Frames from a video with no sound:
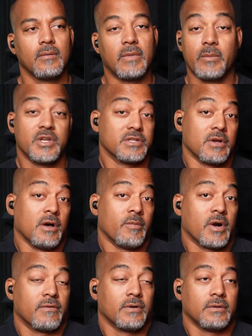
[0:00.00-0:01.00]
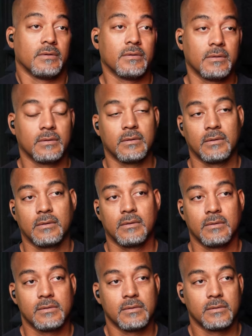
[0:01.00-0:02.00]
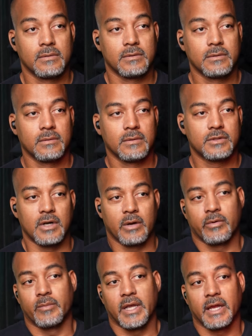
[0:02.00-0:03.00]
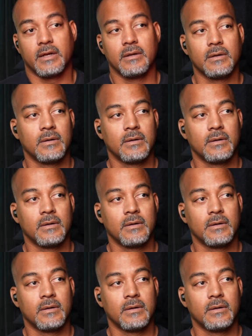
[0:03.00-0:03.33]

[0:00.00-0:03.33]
Maybe just all Marvel. Starting with Blade.